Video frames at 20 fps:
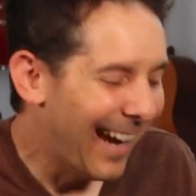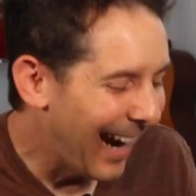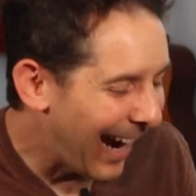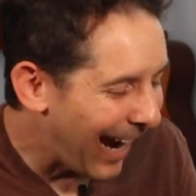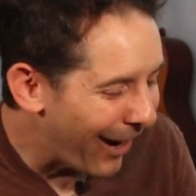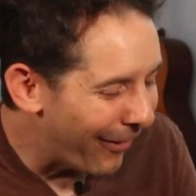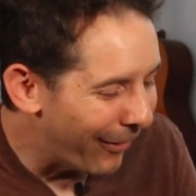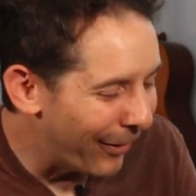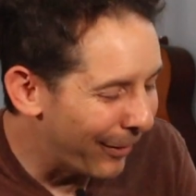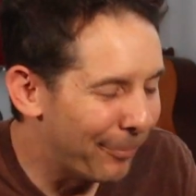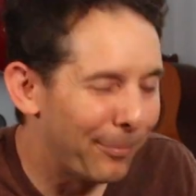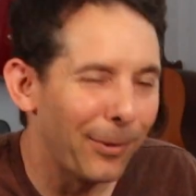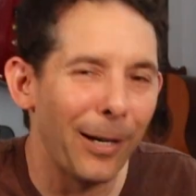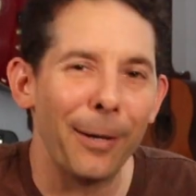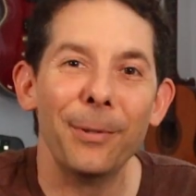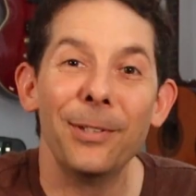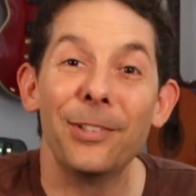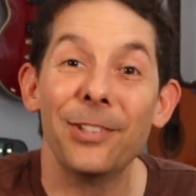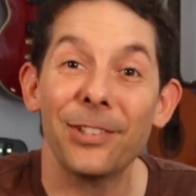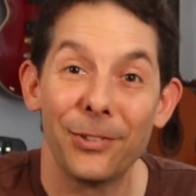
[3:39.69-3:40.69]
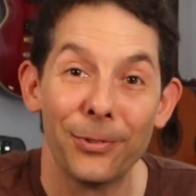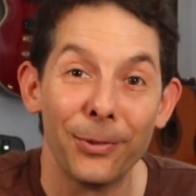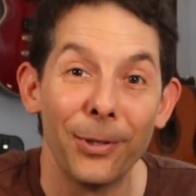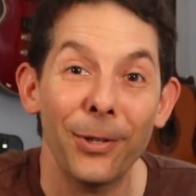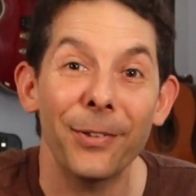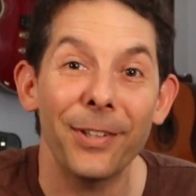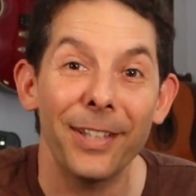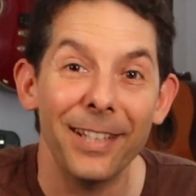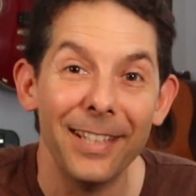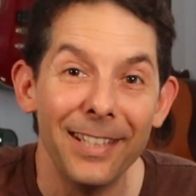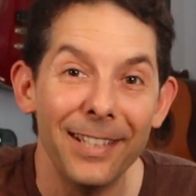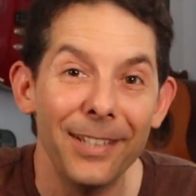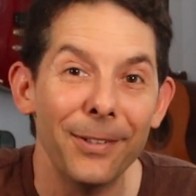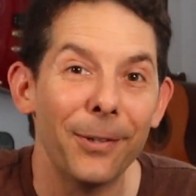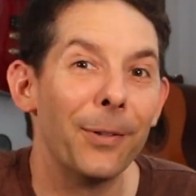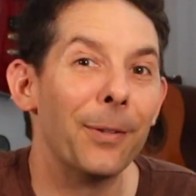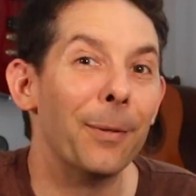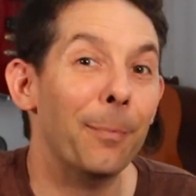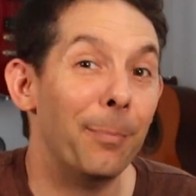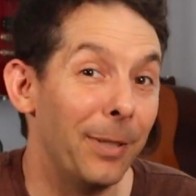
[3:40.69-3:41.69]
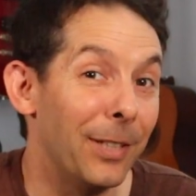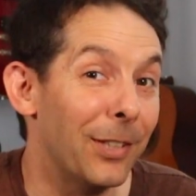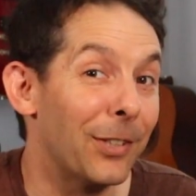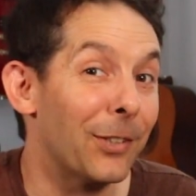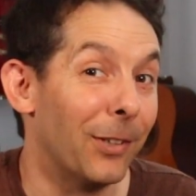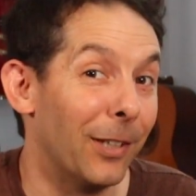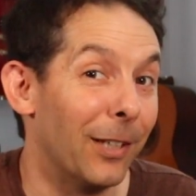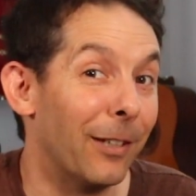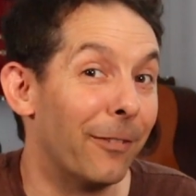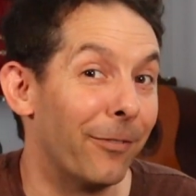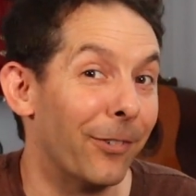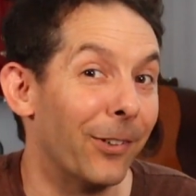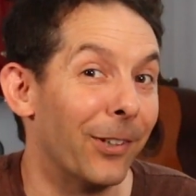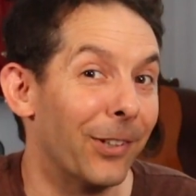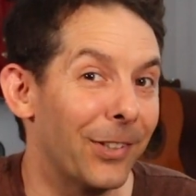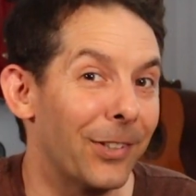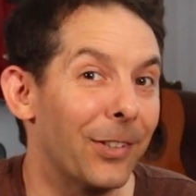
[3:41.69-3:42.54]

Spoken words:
I would probably just drone the E or the B string first.